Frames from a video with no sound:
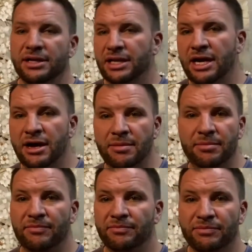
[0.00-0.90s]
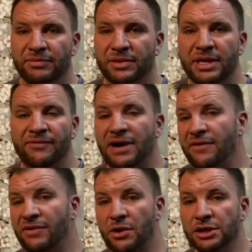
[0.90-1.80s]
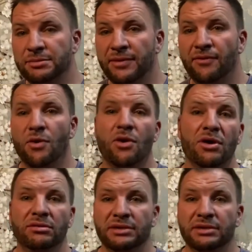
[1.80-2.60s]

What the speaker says: um, 5 hours before,